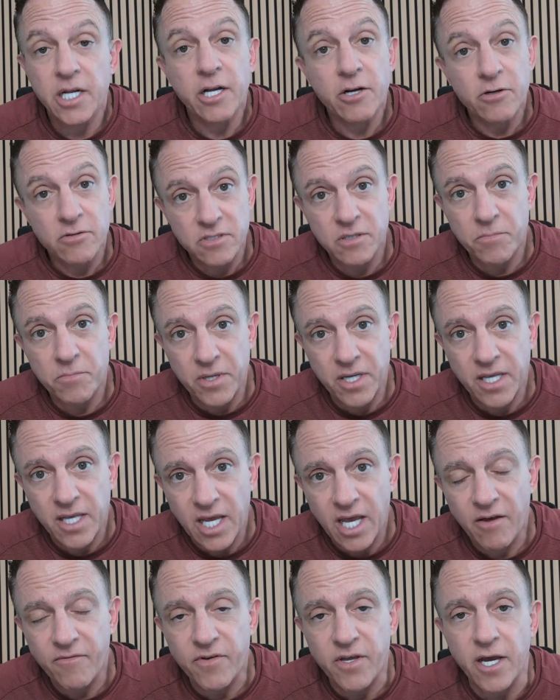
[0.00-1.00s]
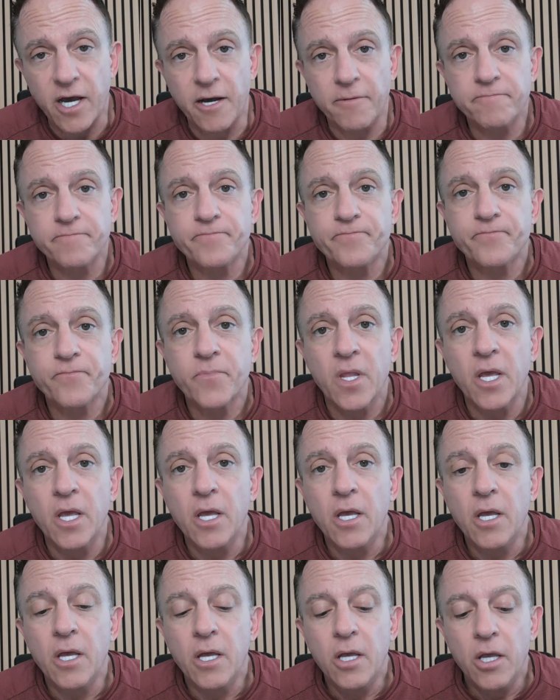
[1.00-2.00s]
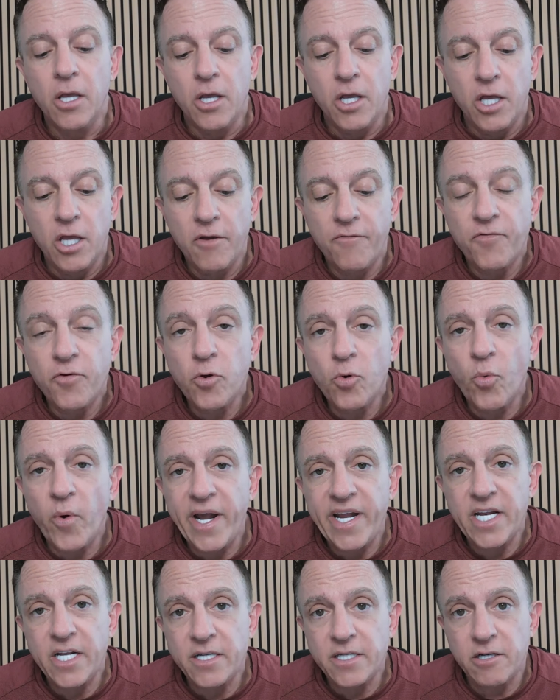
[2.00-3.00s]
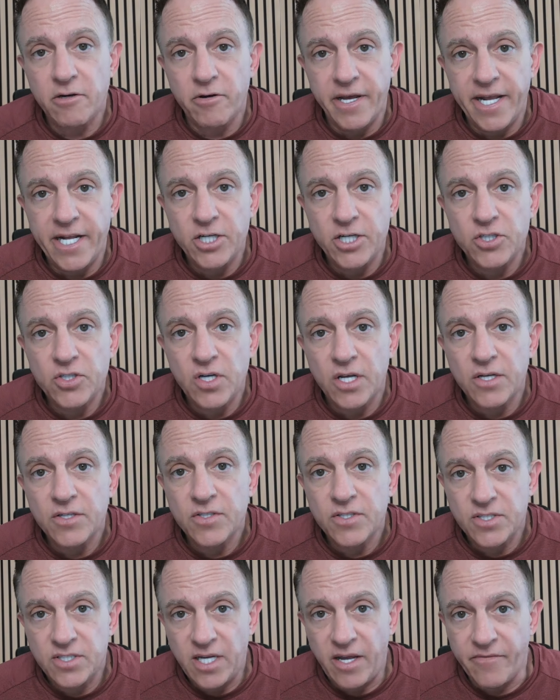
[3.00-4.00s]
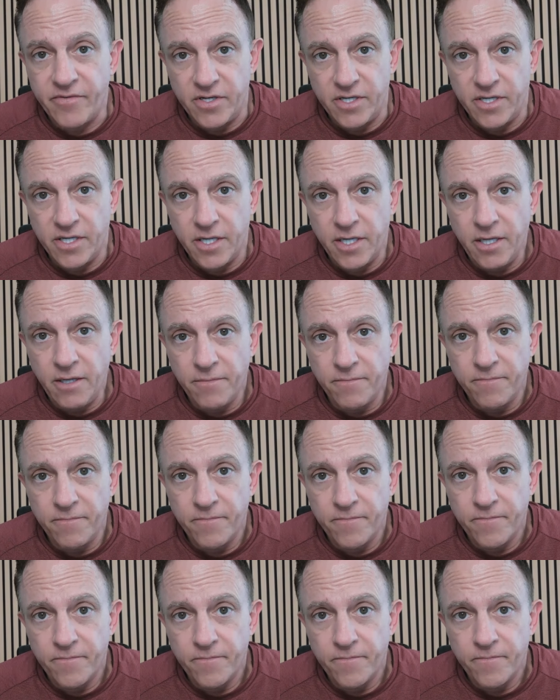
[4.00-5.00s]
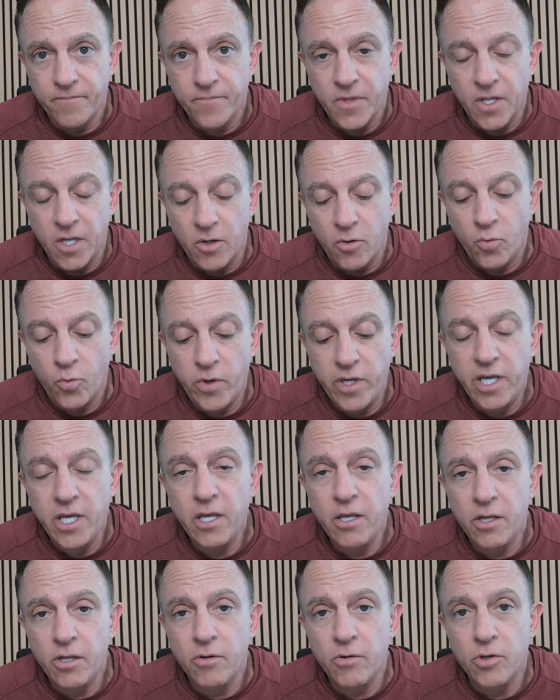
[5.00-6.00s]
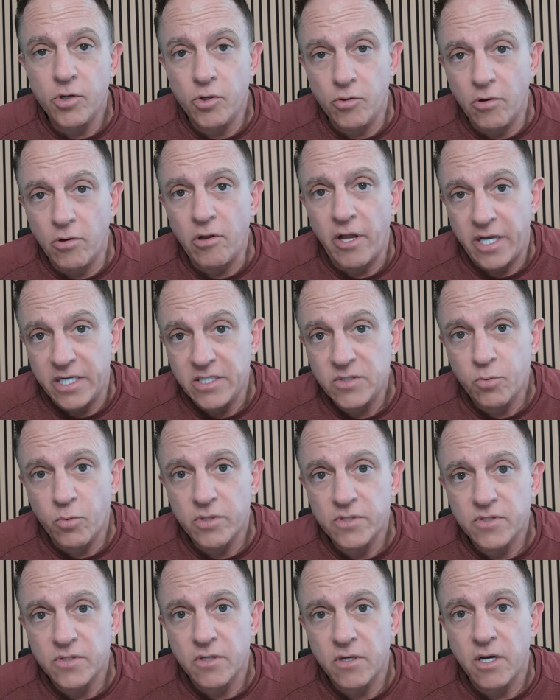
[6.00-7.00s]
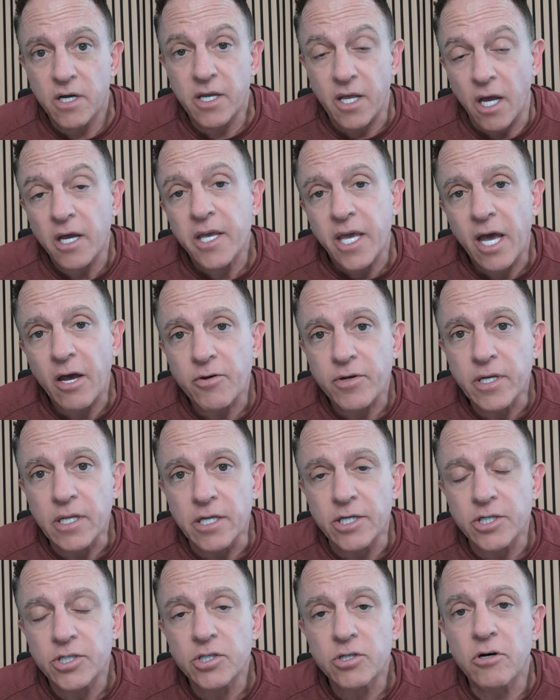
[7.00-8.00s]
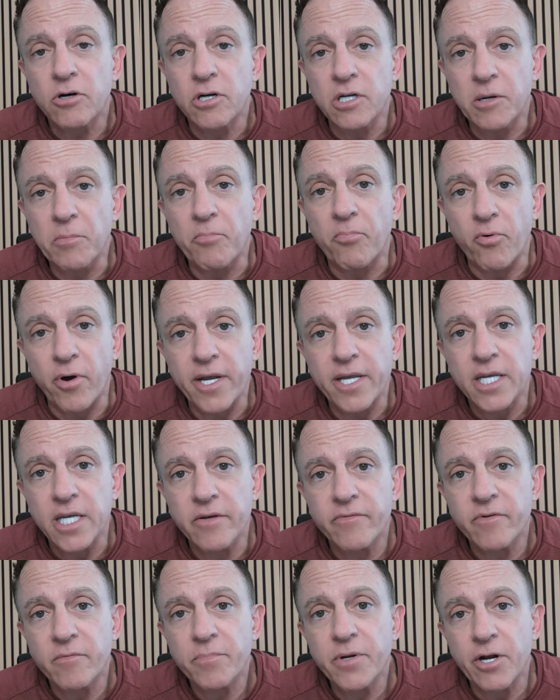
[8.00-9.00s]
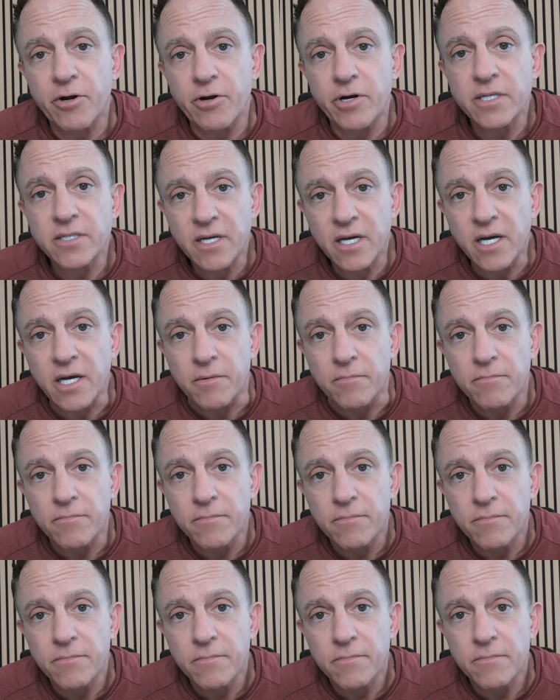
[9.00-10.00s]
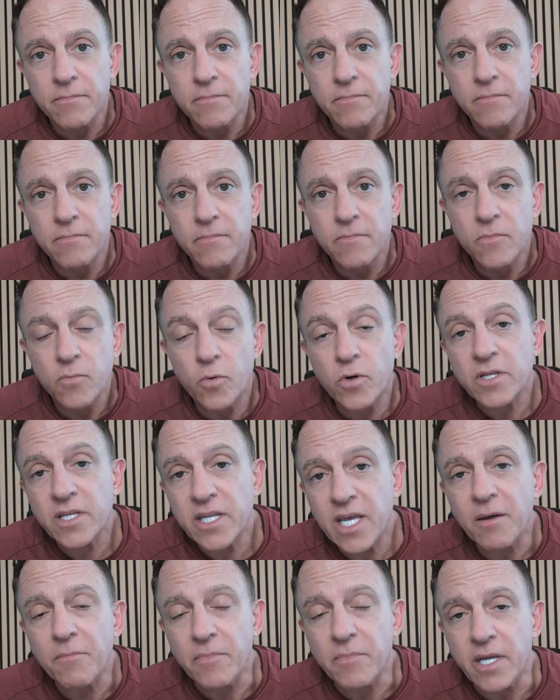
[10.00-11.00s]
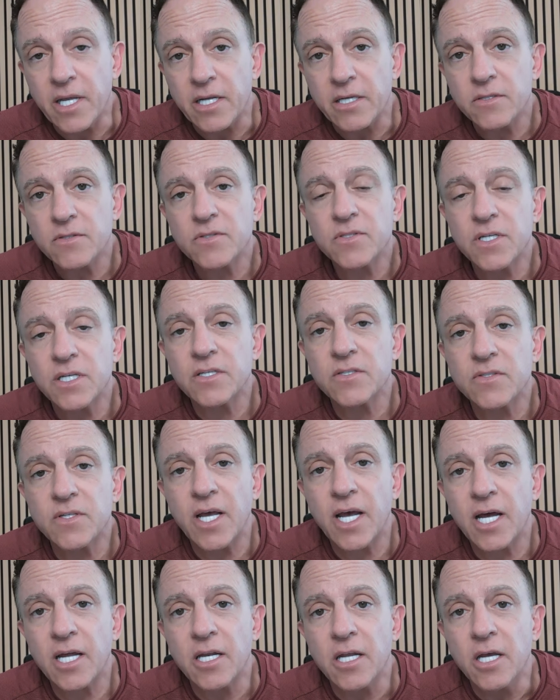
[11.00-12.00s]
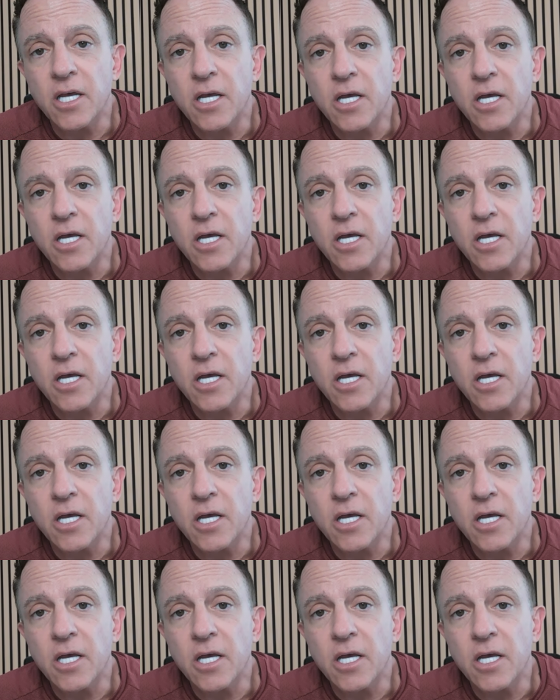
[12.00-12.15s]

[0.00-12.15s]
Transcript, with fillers: here's the big caveat. If you wait until age 70, we utilize what's a calculation called a break-even period of time. What that means is that